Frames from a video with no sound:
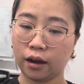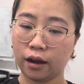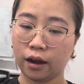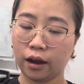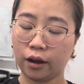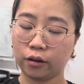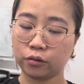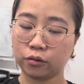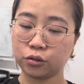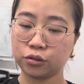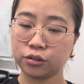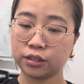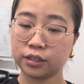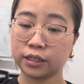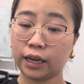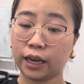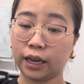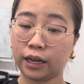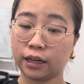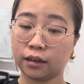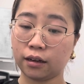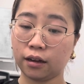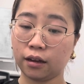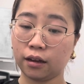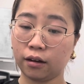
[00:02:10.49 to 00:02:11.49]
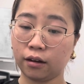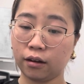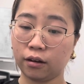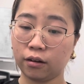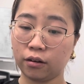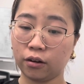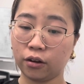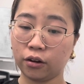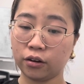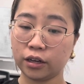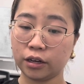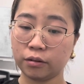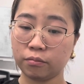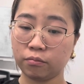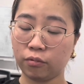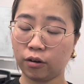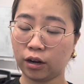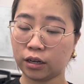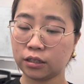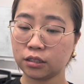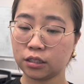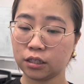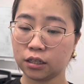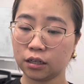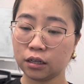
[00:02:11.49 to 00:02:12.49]
how to test the learning
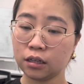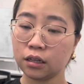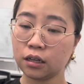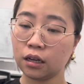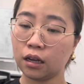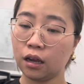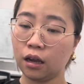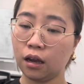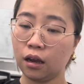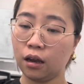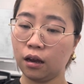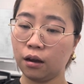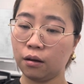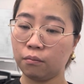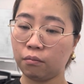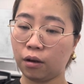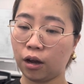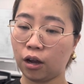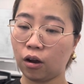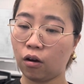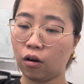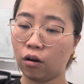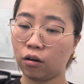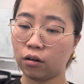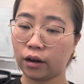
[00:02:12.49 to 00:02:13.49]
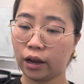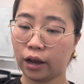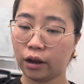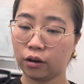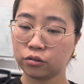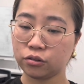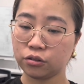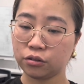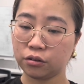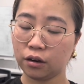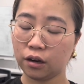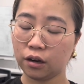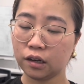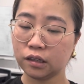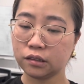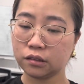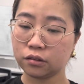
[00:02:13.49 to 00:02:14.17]
practice by on our train.